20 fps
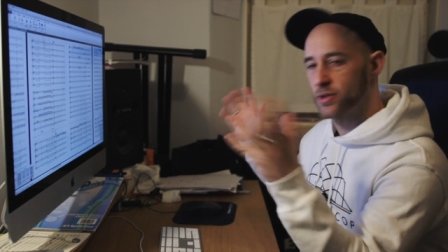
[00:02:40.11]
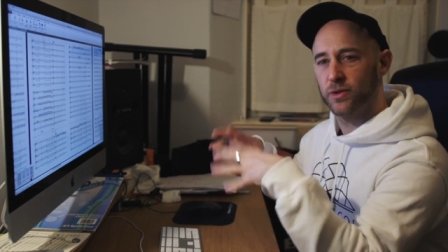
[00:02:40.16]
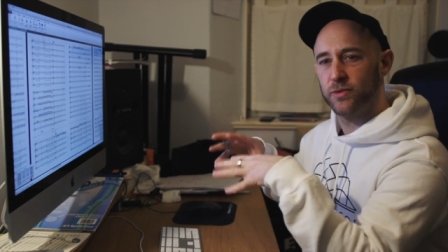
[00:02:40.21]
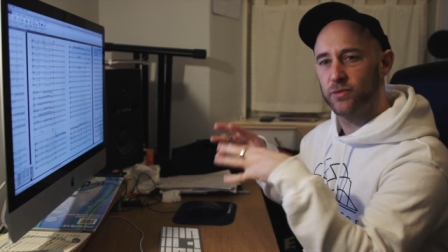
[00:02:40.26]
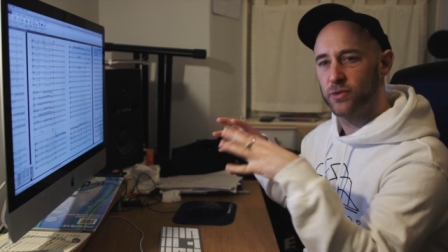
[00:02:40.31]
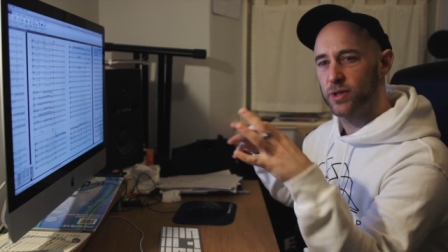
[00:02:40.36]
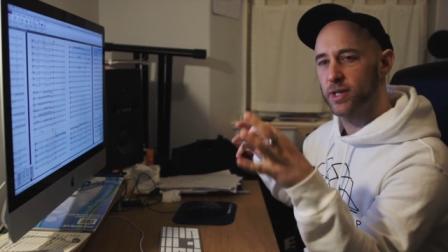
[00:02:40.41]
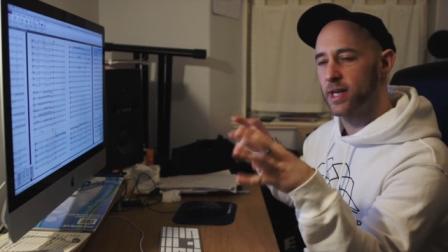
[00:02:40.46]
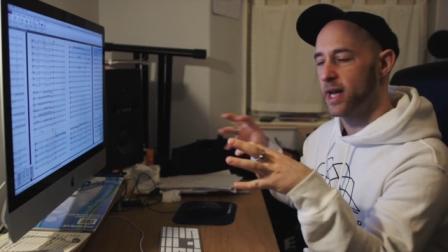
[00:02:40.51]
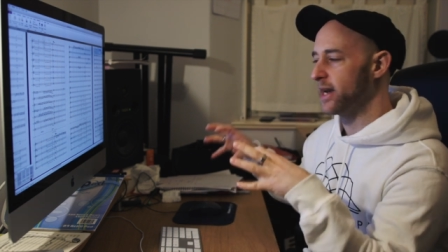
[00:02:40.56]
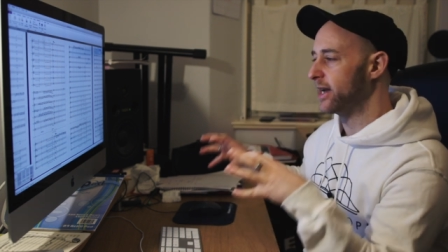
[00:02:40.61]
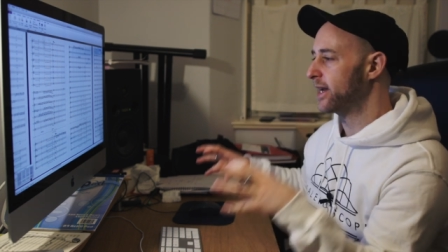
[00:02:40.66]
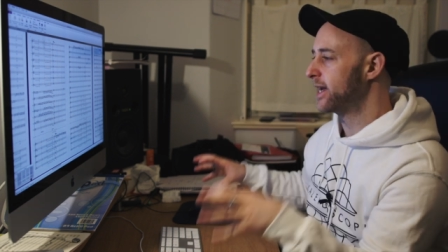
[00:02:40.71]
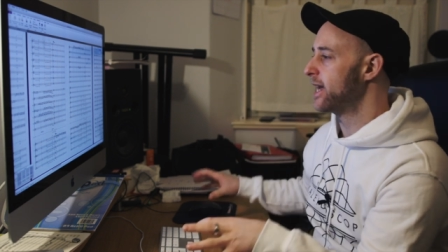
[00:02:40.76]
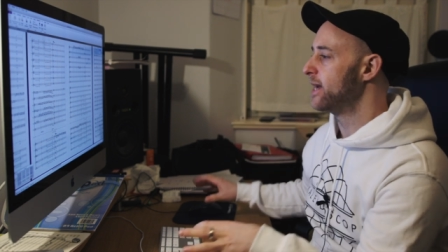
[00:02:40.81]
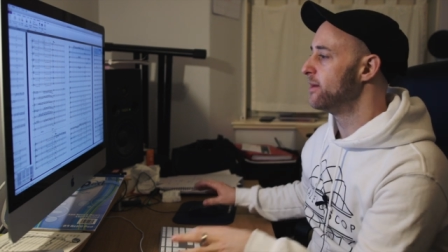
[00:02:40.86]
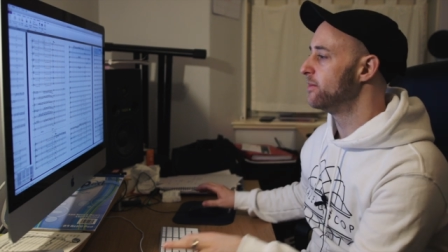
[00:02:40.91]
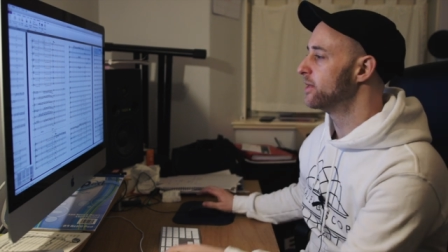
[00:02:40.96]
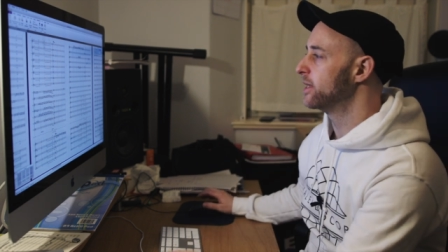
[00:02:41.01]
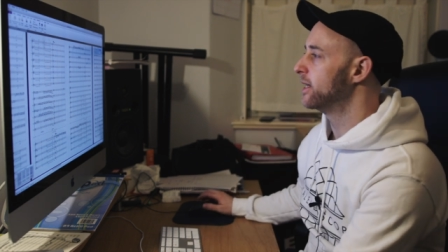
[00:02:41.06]
stuff just kind of
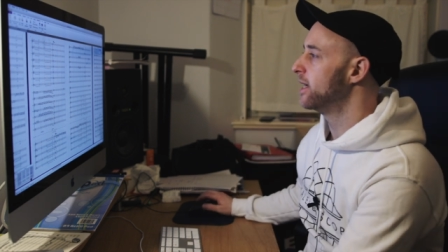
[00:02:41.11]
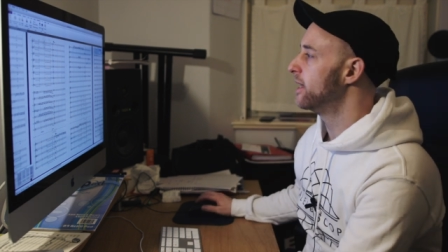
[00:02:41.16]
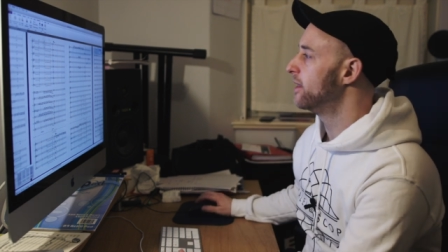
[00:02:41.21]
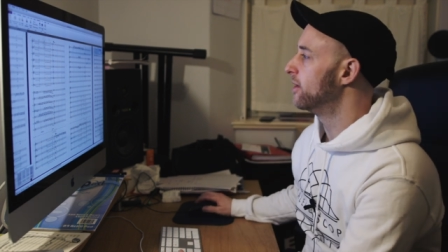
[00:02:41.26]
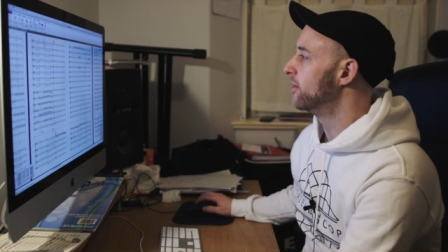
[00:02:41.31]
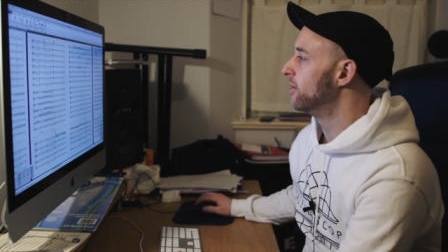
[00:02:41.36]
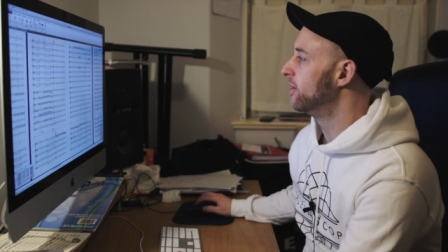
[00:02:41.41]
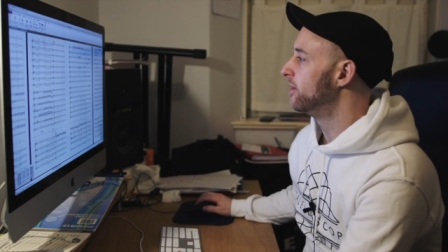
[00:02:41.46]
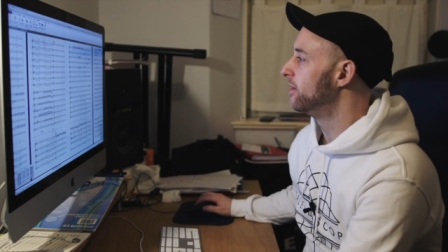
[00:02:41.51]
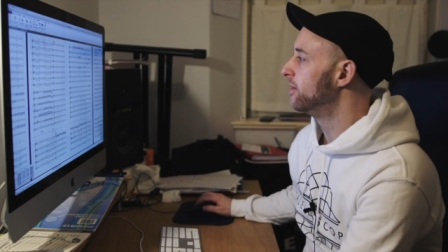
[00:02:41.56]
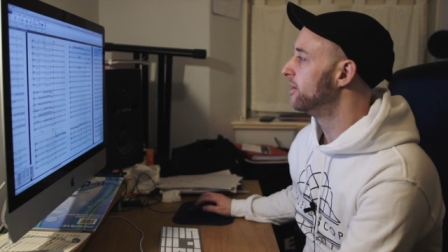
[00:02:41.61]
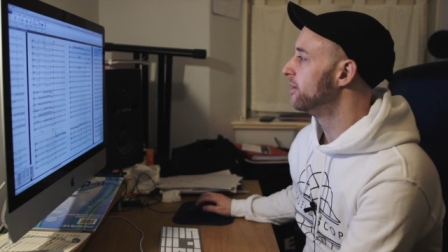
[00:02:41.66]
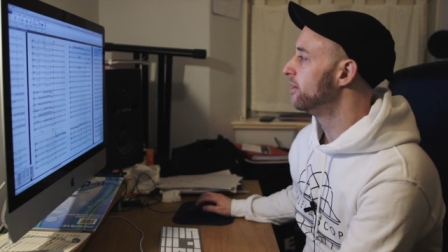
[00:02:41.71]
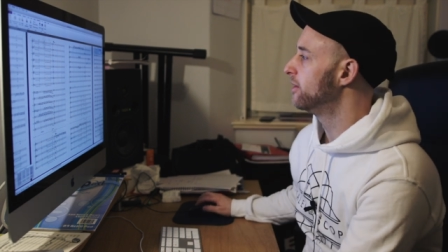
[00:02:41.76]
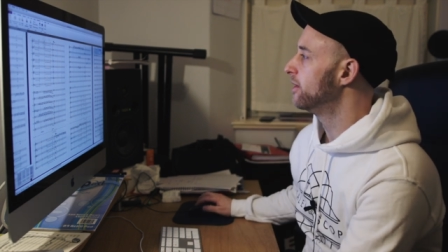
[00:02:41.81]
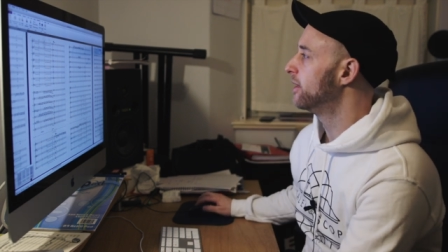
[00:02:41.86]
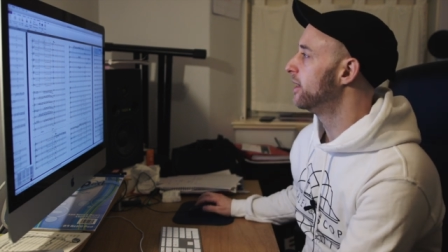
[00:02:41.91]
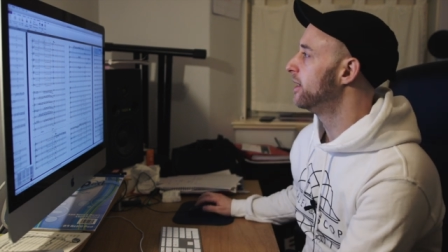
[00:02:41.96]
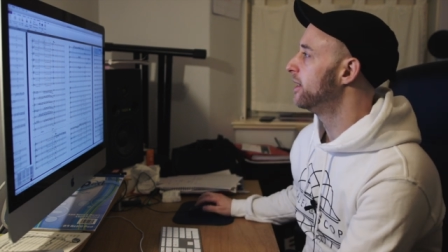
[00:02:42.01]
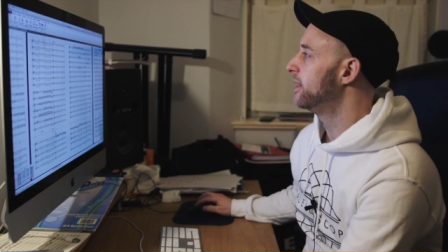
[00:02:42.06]
came together,
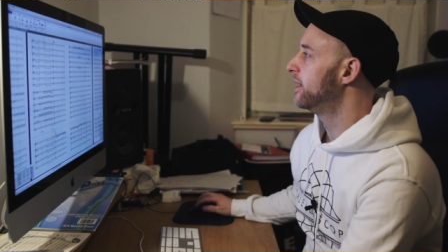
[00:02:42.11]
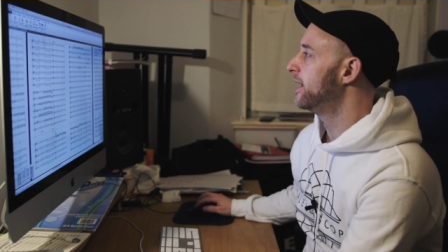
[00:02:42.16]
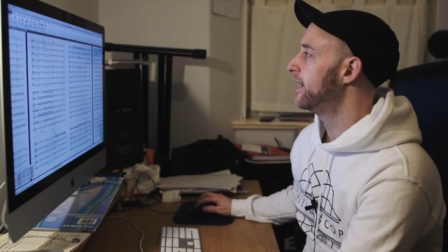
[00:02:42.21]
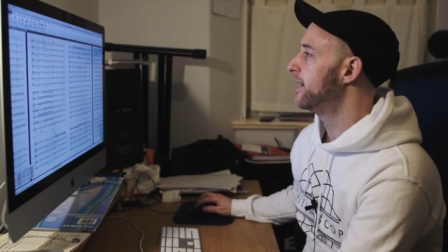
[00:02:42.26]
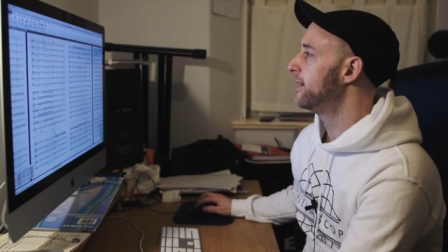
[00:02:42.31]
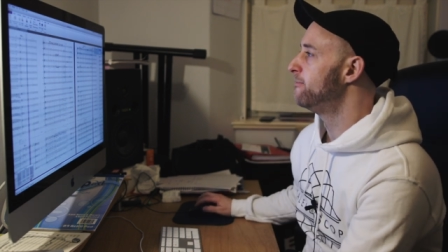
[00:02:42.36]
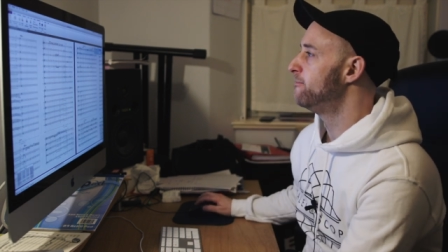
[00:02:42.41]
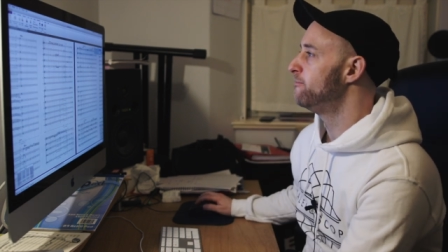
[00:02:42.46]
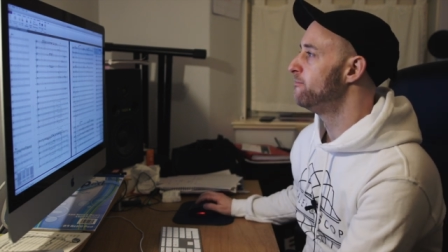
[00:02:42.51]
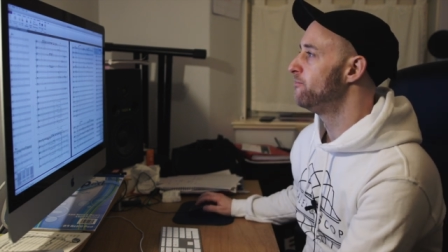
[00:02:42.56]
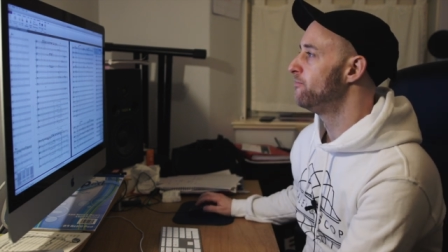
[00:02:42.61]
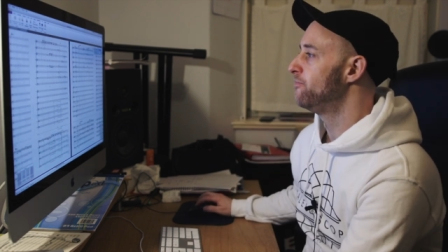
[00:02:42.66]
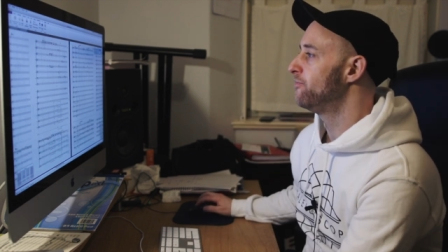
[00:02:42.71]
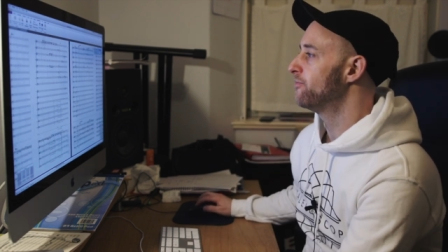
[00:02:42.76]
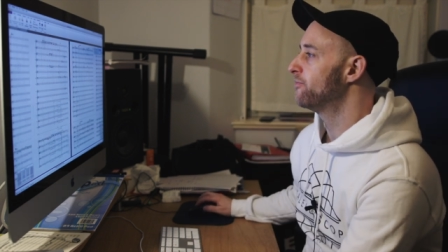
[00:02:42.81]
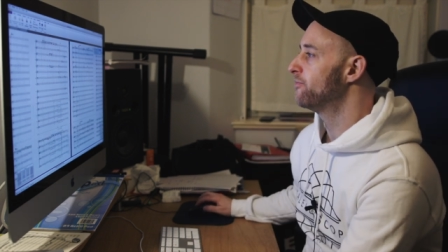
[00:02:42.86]
and and um,